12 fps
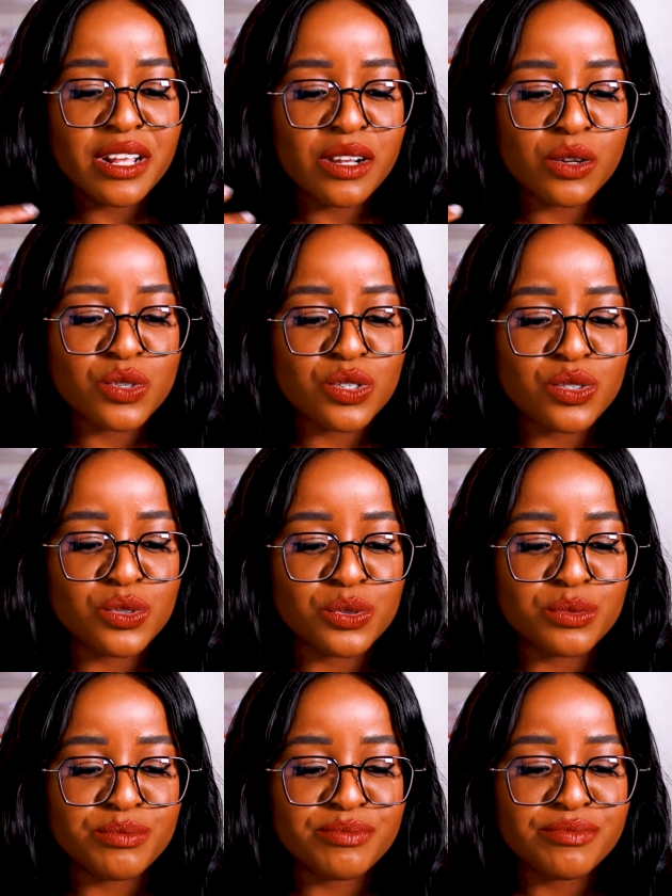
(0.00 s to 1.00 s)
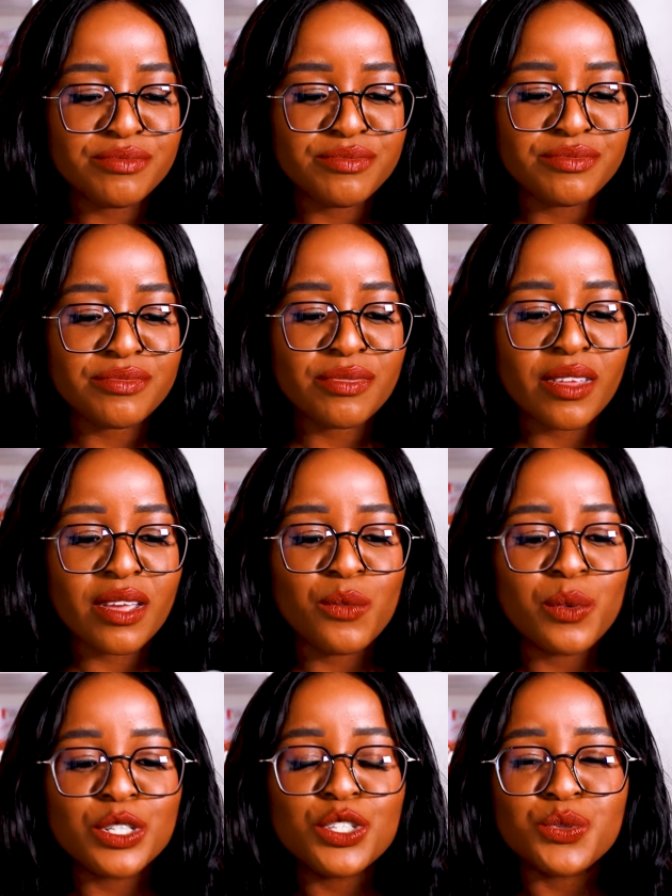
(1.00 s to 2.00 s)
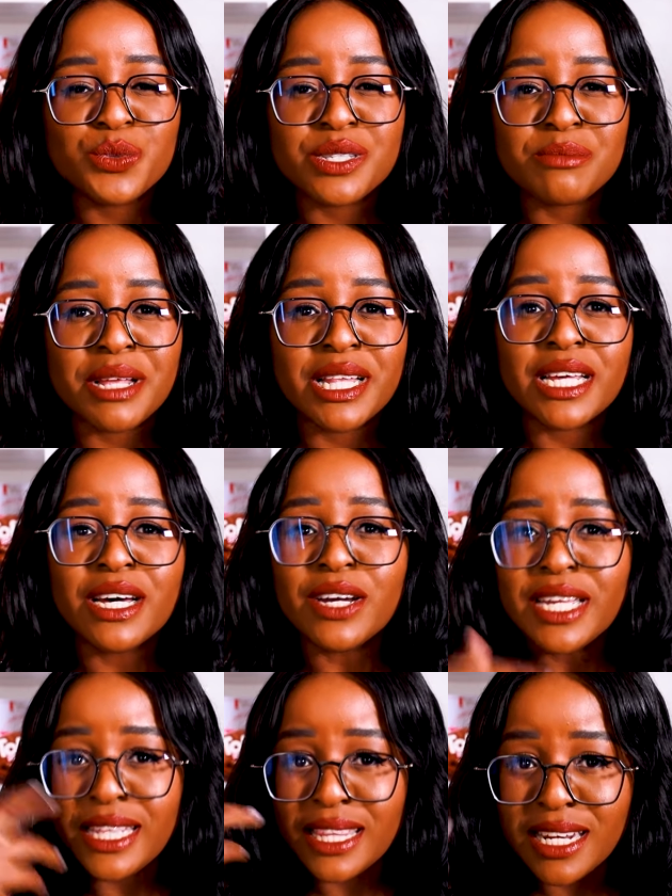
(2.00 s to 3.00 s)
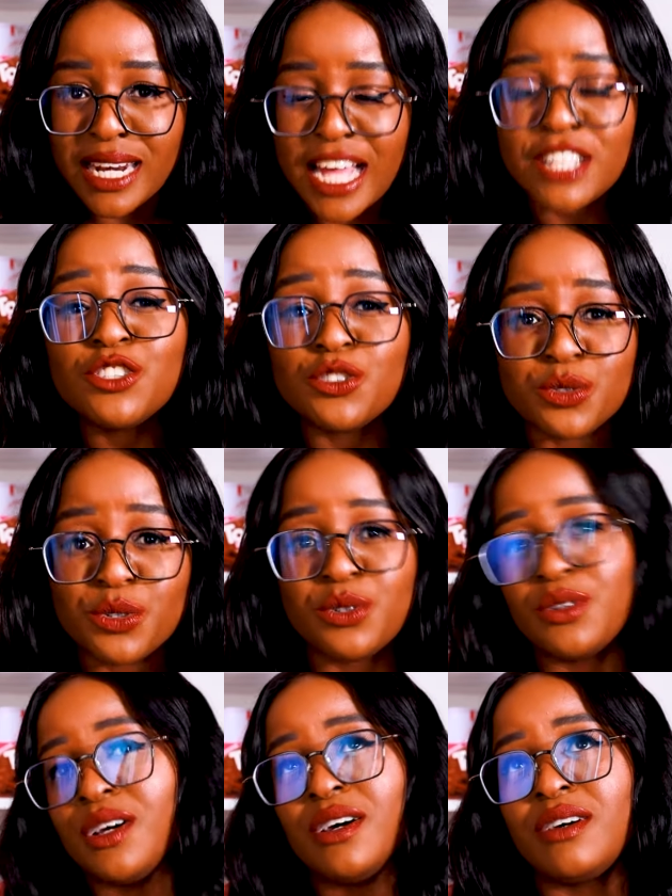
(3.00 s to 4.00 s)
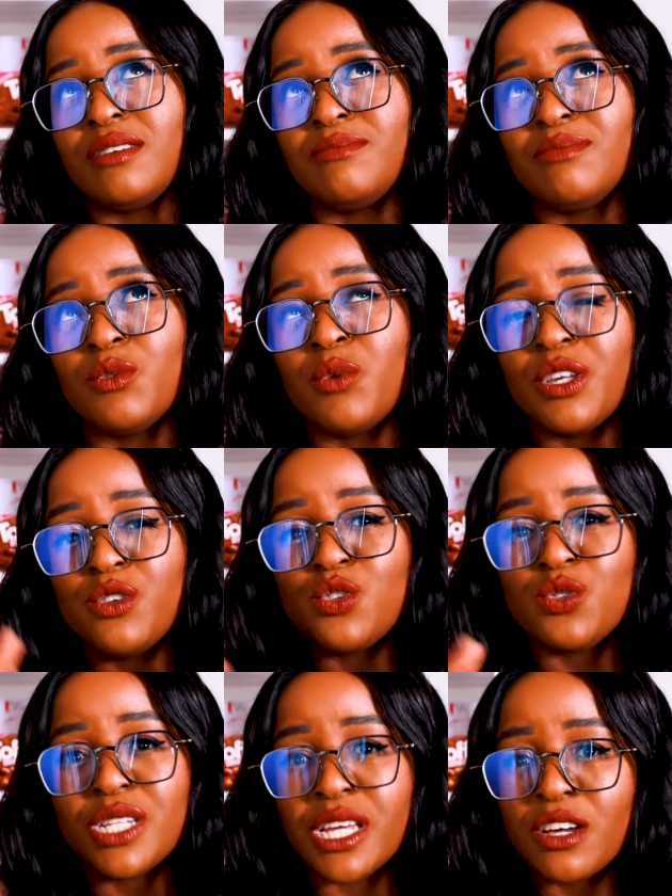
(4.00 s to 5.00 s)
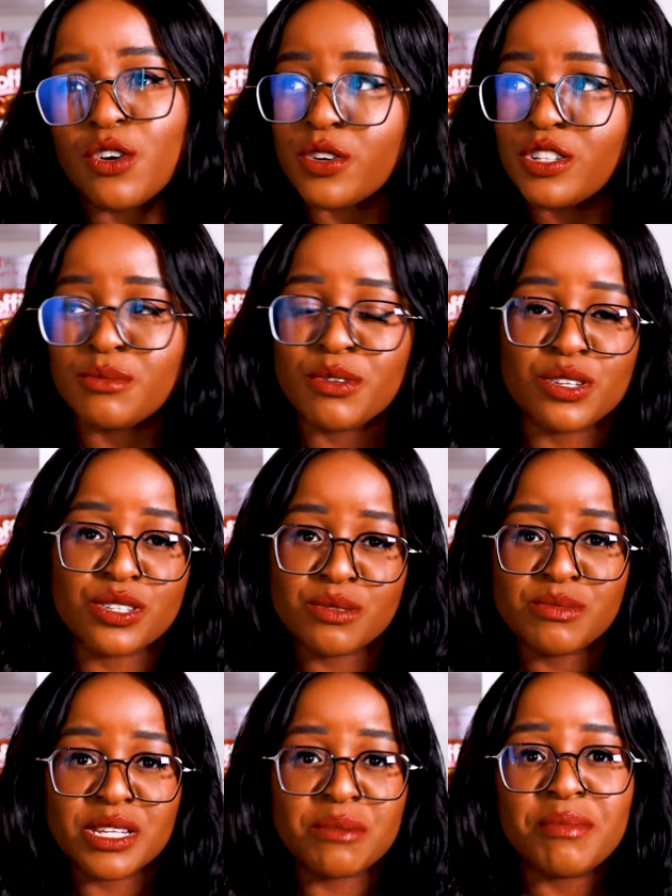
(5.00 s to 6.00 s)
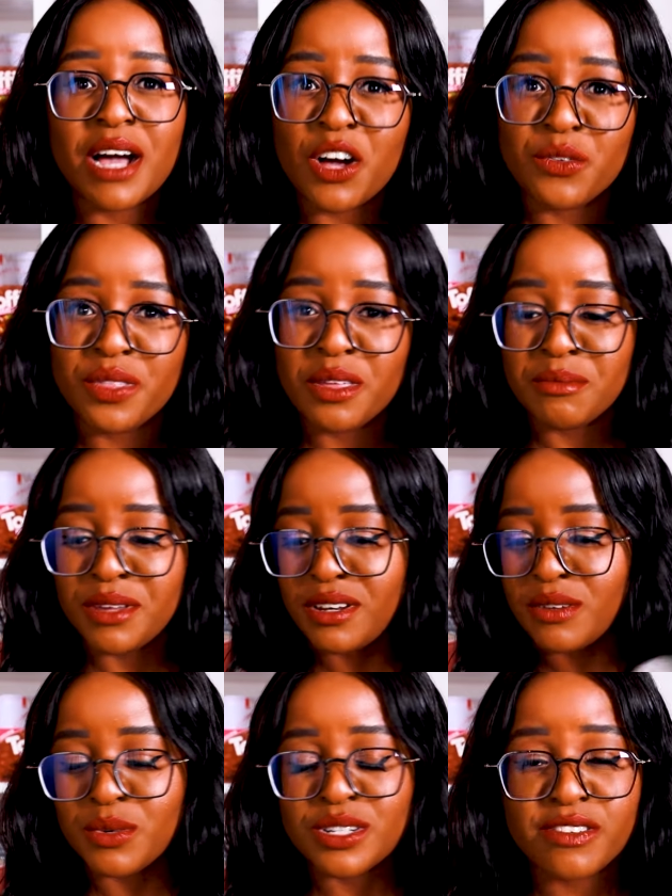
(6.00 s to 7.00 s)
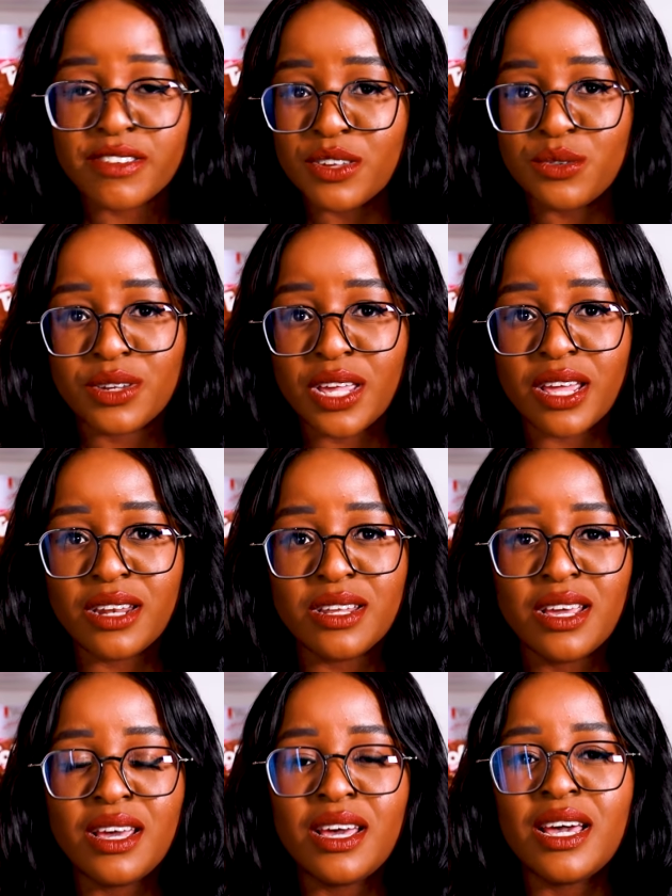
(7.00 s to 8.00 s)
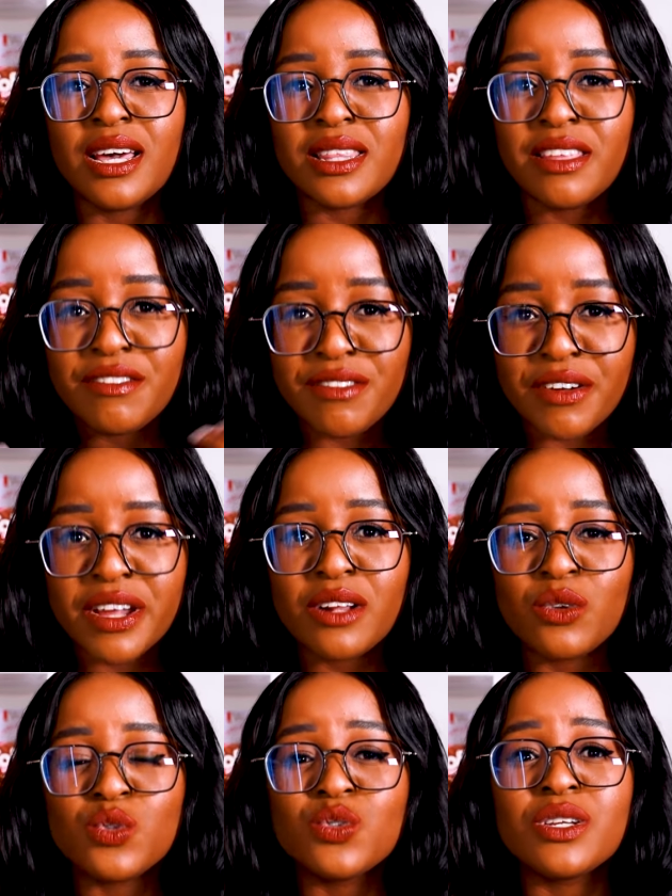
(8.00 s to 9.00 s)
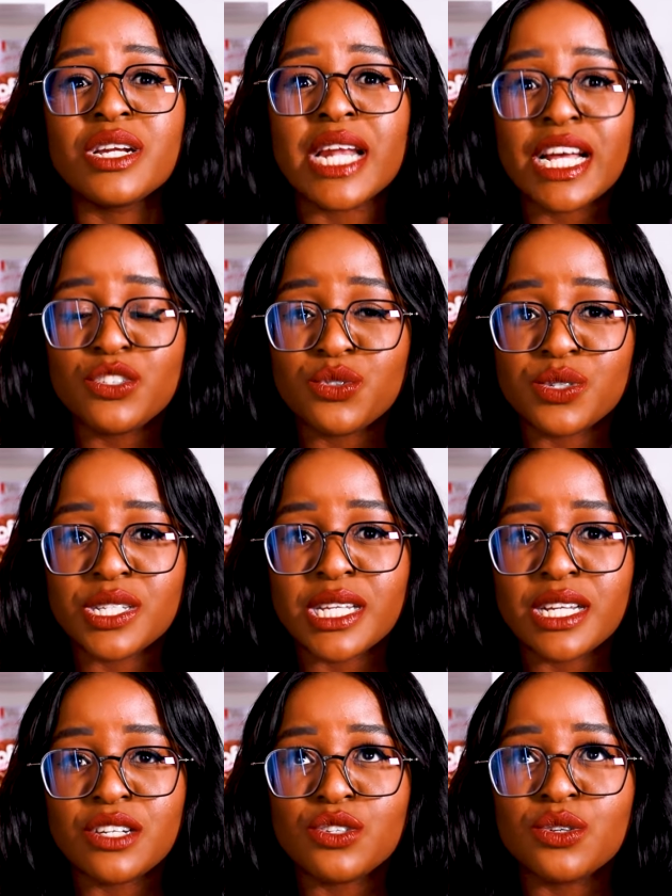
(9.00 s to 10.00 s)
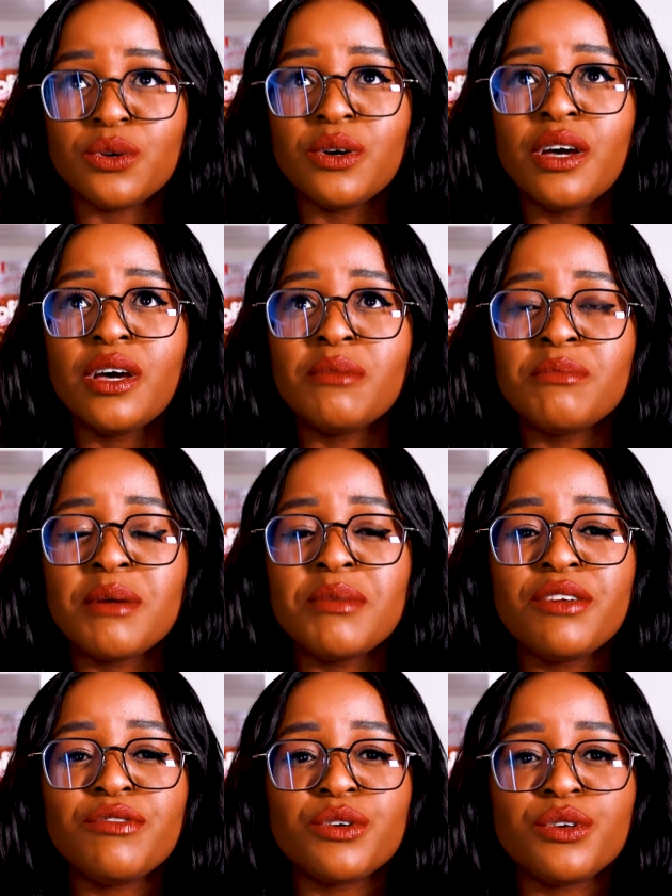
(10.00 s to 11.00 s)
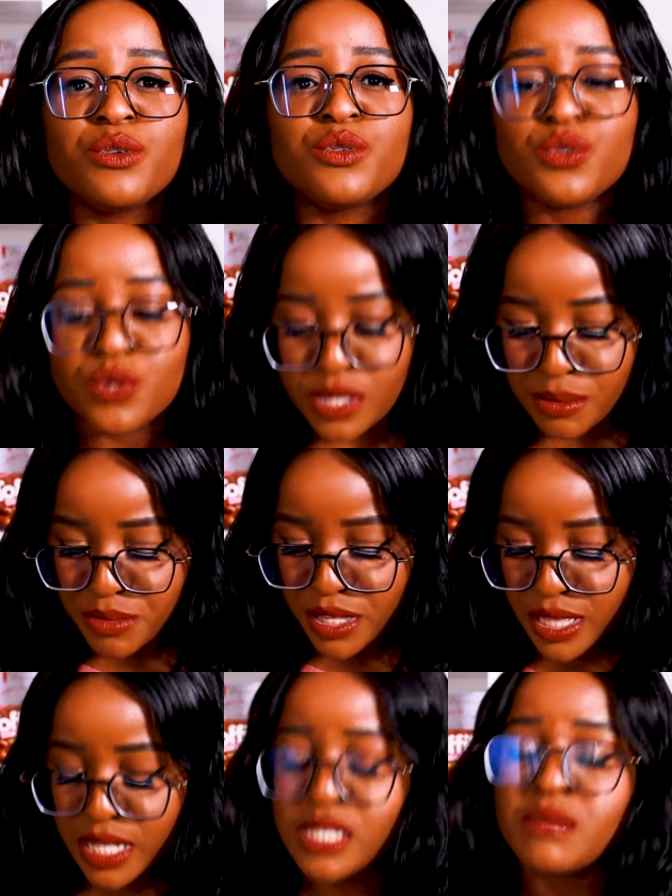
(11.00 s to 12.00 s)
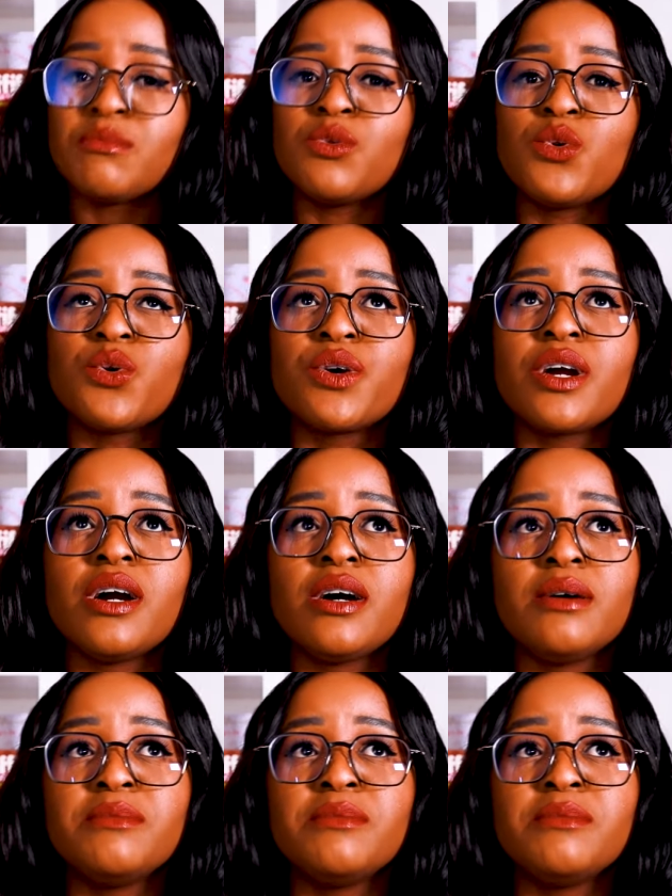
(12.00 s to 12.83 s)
close to what you'd smell in the natural way to take orange blossoms and pound them and whatever you'd get. They're very close to the natural scent. So maybe if you're used to something that's more